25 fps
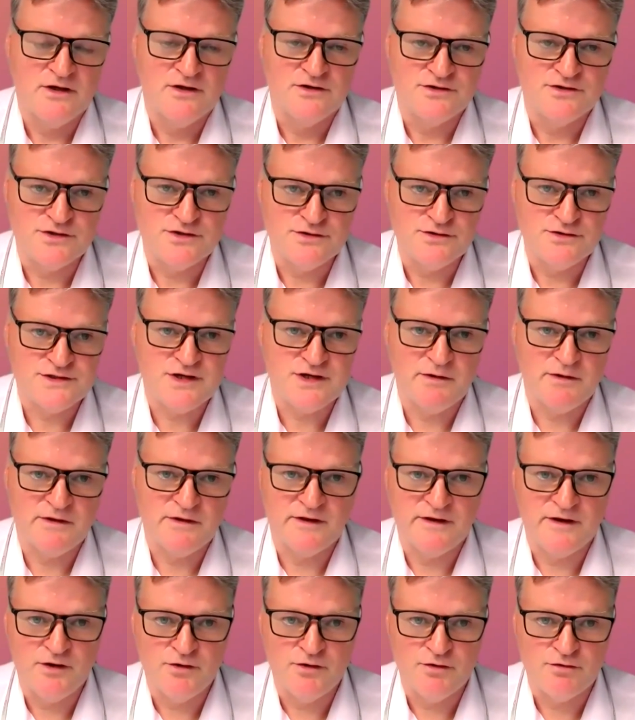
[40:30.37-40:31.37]
do something that
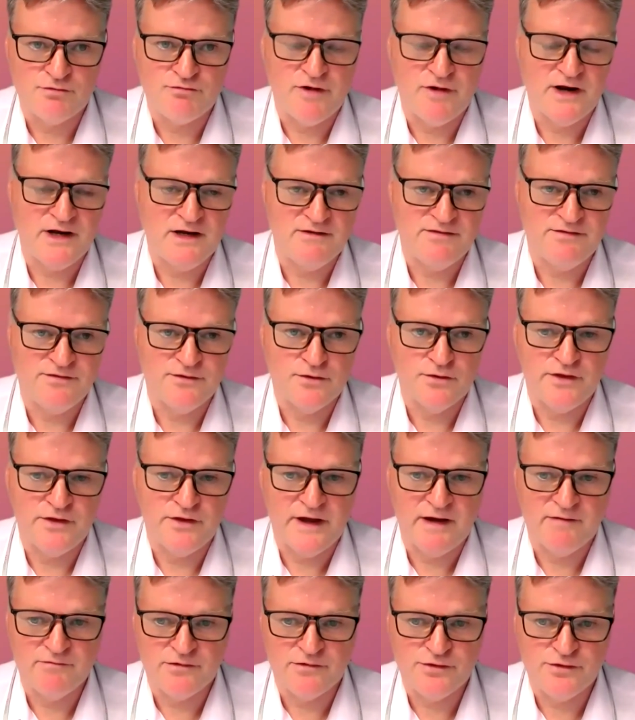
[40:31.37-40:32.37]
they're not ready for, they
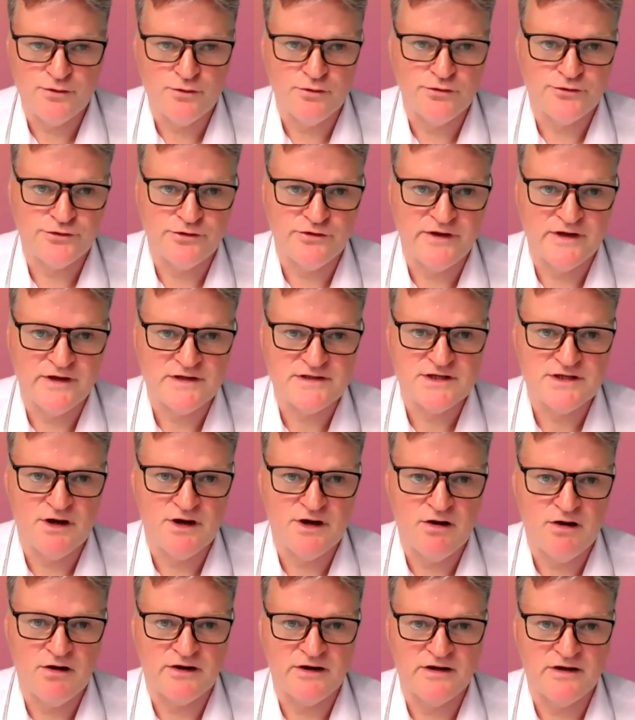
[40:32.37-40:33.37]
haven't thought through their
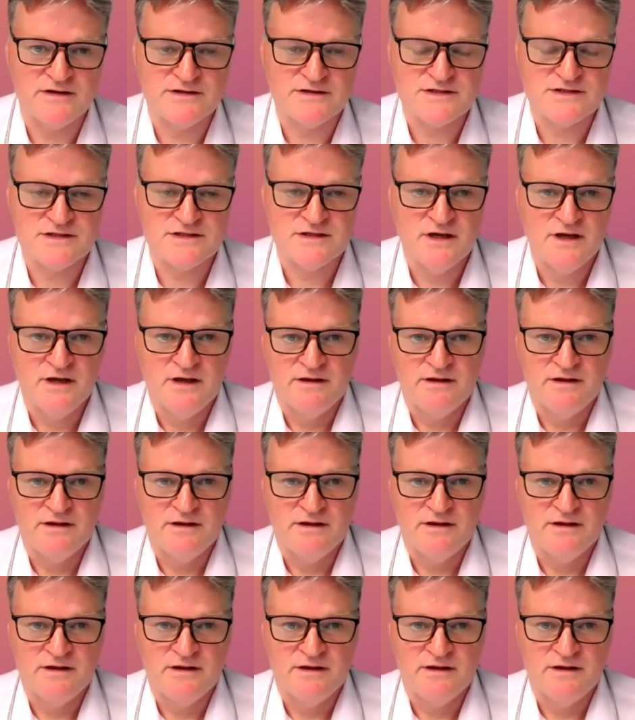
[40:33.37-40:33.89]
targets,